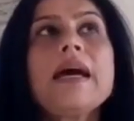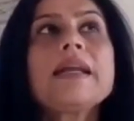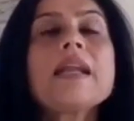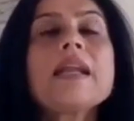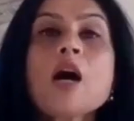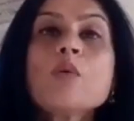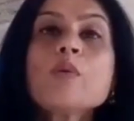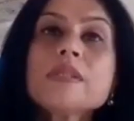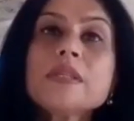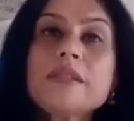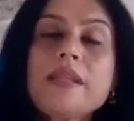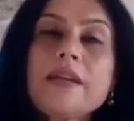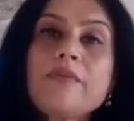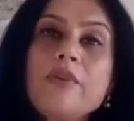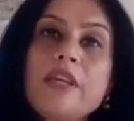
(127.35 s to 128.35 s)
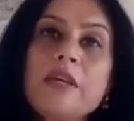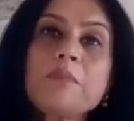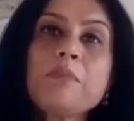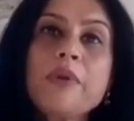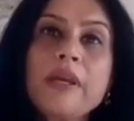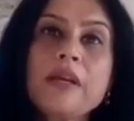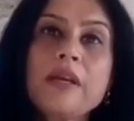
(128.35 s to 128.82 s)
And how is it that we
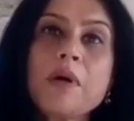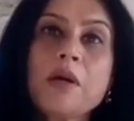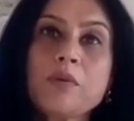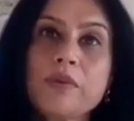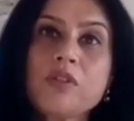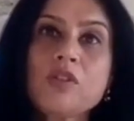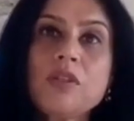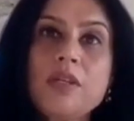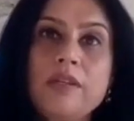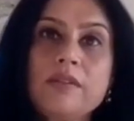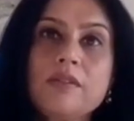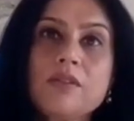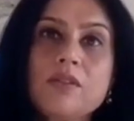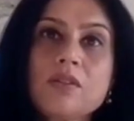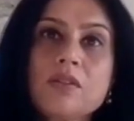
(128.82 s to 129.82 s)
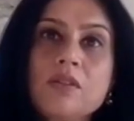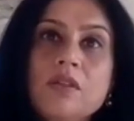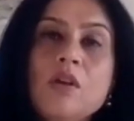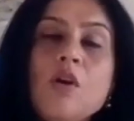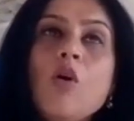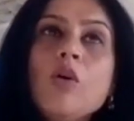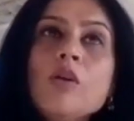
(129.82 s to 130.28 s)
can bring about a change?
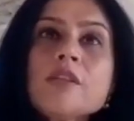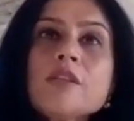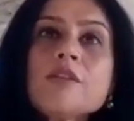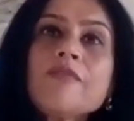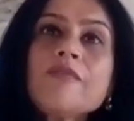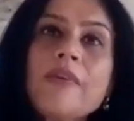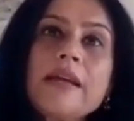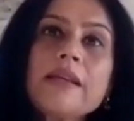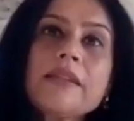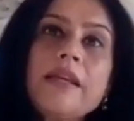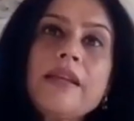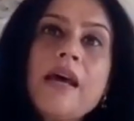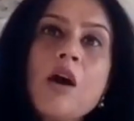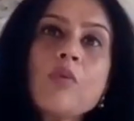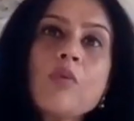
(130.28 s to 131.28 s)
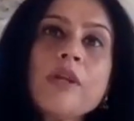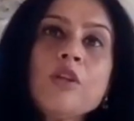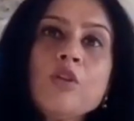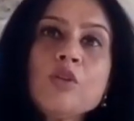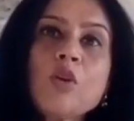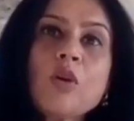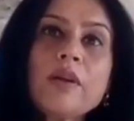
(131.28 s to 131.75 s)
Hmm. Also, the fact that how
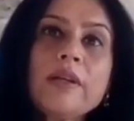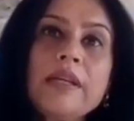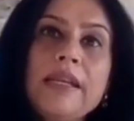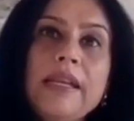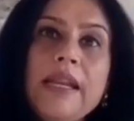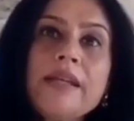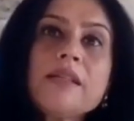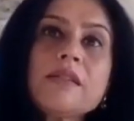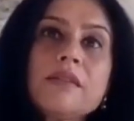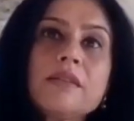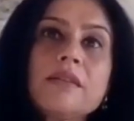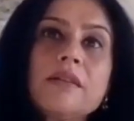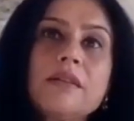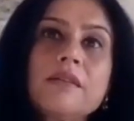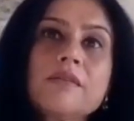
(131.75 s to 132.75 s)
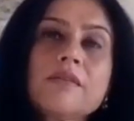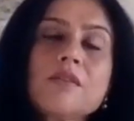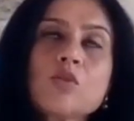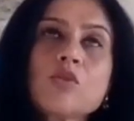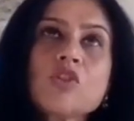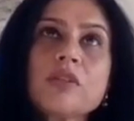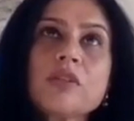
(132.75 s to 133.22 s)
can you not let uh,
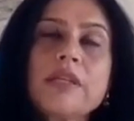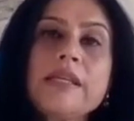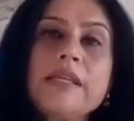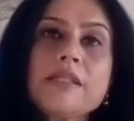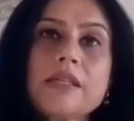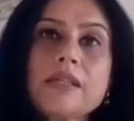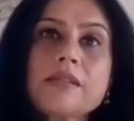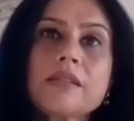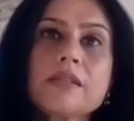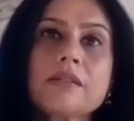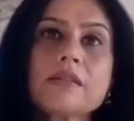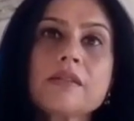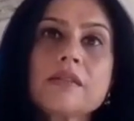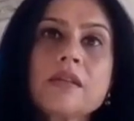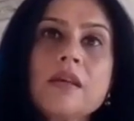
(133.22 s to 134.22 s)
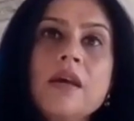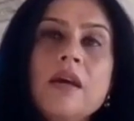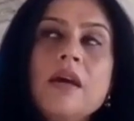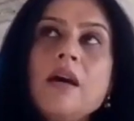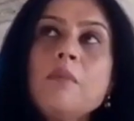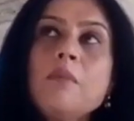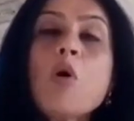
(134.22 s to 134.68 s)
social injustice
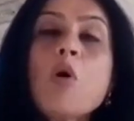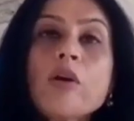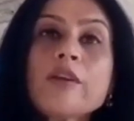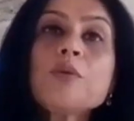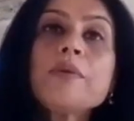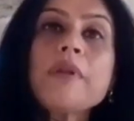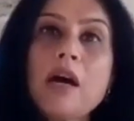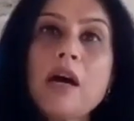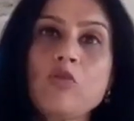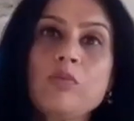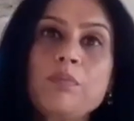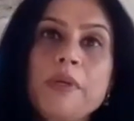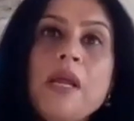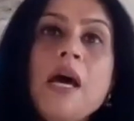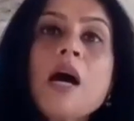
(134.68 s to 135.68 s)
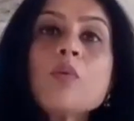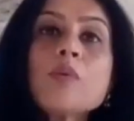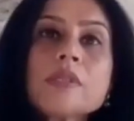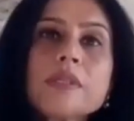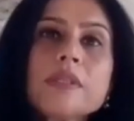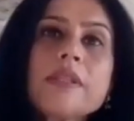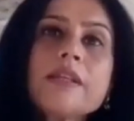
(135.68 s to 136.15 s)
bog you down, but how
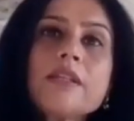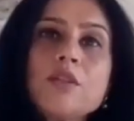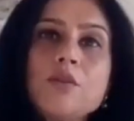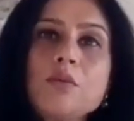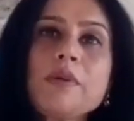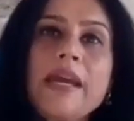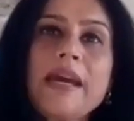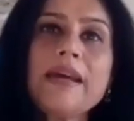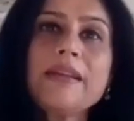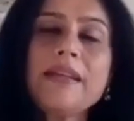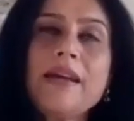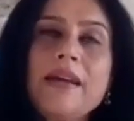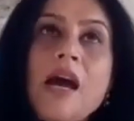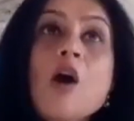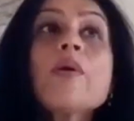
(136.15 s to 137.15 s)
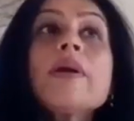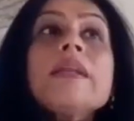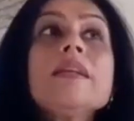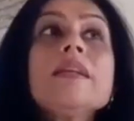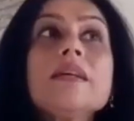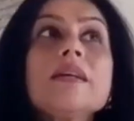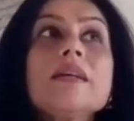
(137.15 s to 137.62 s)
is it that you can, how
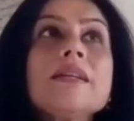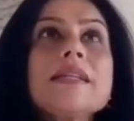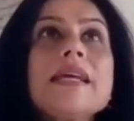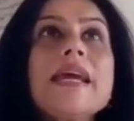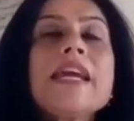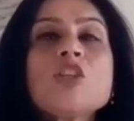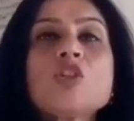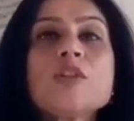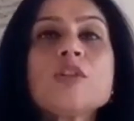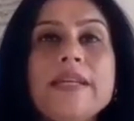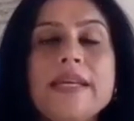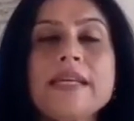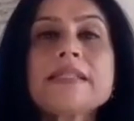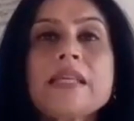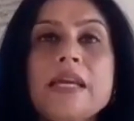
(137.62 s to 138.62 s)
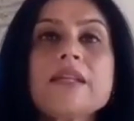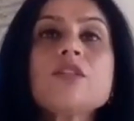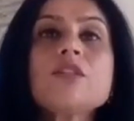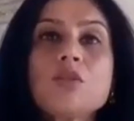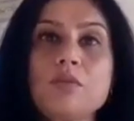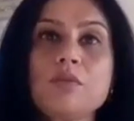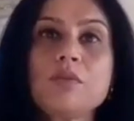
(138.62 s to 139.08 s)
can it actually
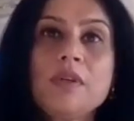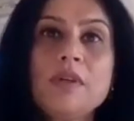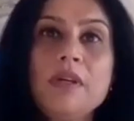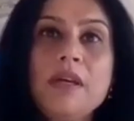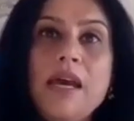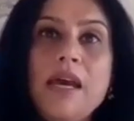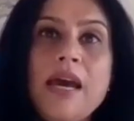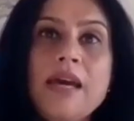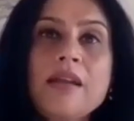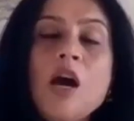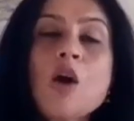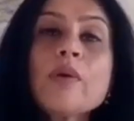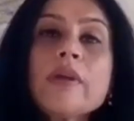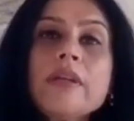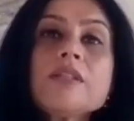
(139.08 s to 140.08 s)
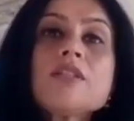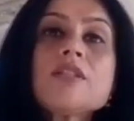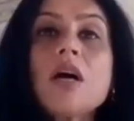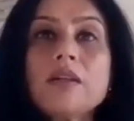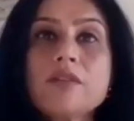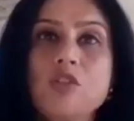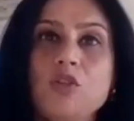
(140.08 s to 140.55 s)
excite you? And how can it
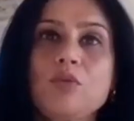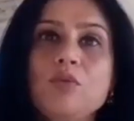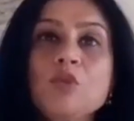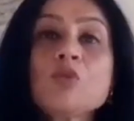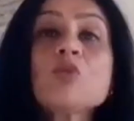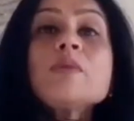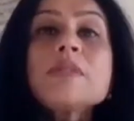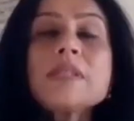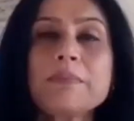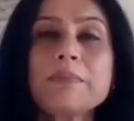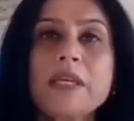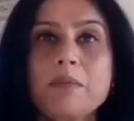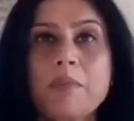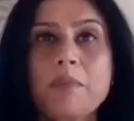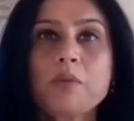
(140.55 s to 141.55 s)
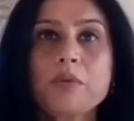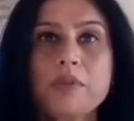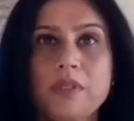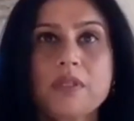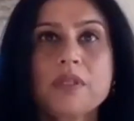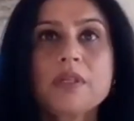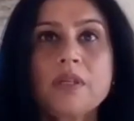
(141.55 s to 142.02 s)
charge you to do something about
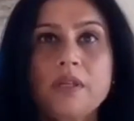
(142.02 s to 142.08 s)
it?